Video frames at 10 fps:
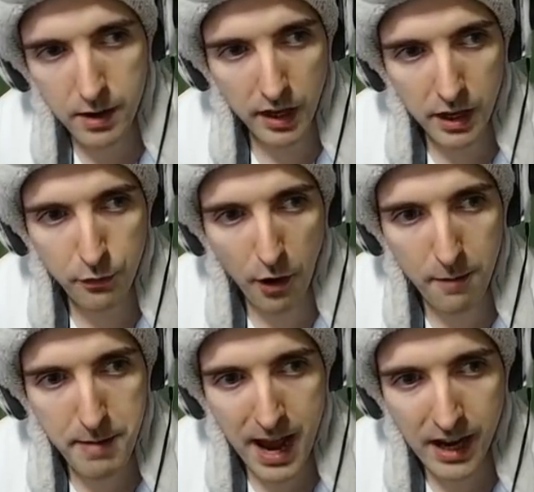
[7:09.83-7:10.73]
really far
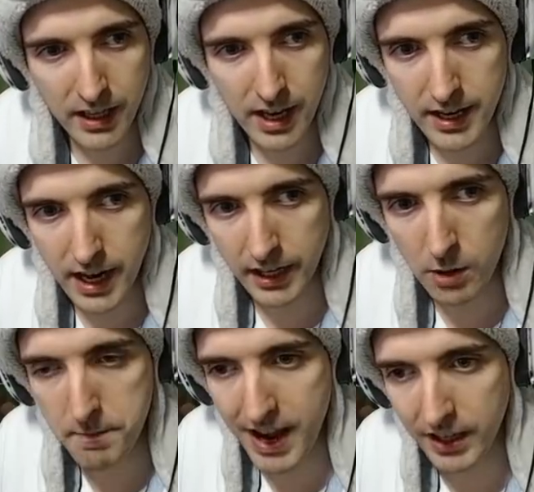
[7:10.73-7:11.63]
back and then I
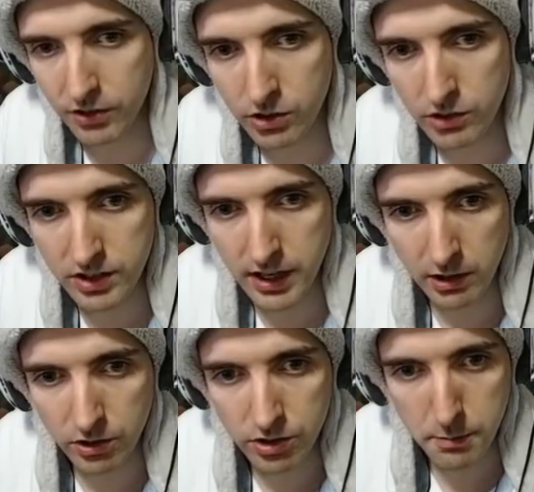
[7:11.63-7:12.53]
come back as soon as it
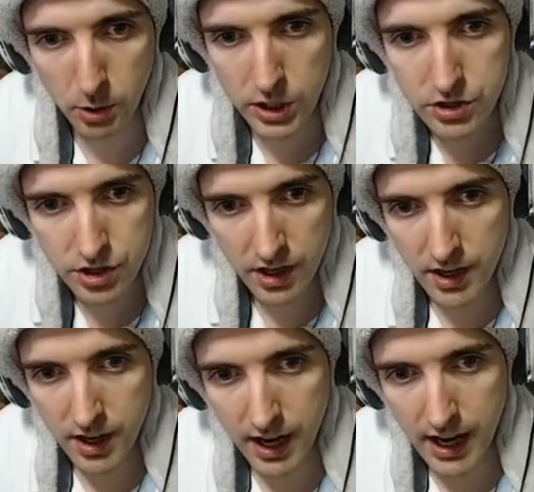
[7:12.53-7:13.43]
enters the bush
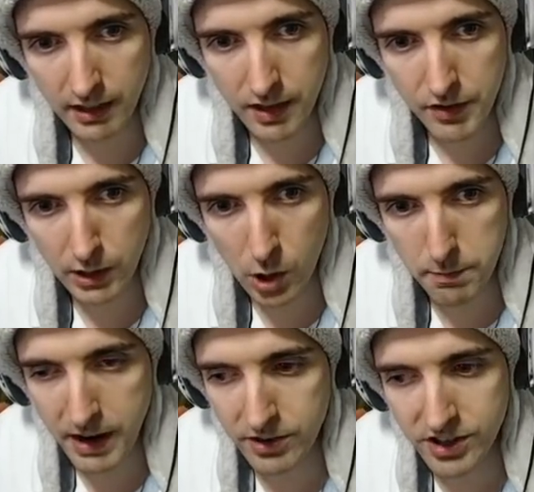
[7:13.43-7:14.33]
and I leave it at low
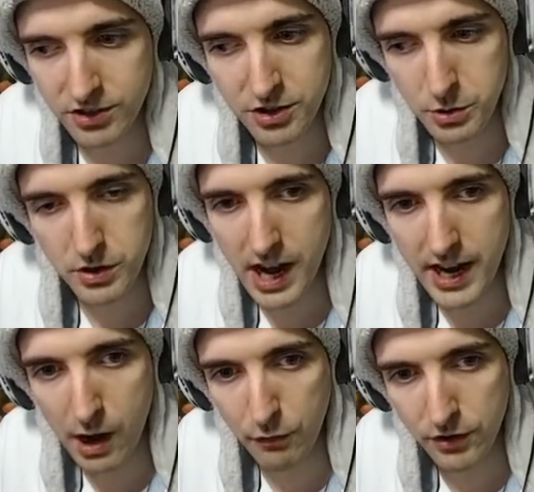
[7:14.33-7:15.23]
patience. Do not
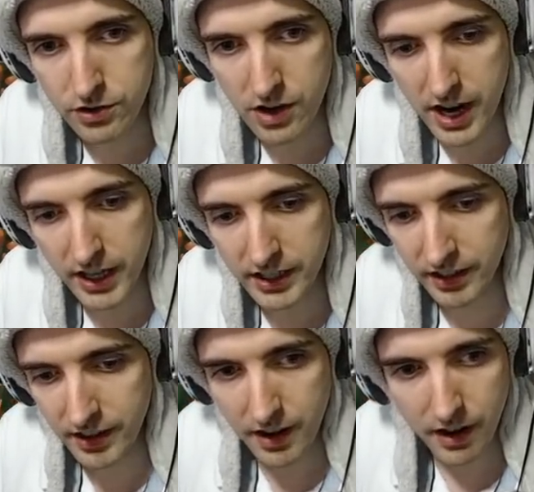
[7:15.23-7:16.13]
alpha strike.
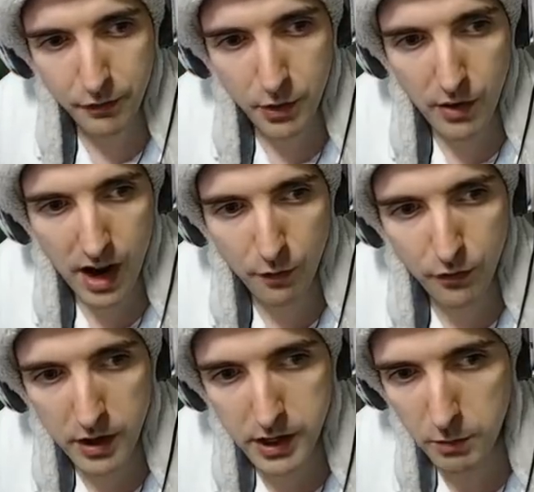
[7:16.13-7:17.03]
If you
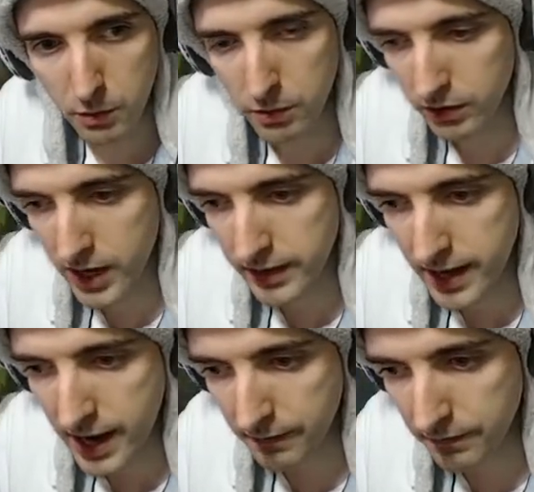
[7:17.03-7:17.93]
alpha, you will regret that.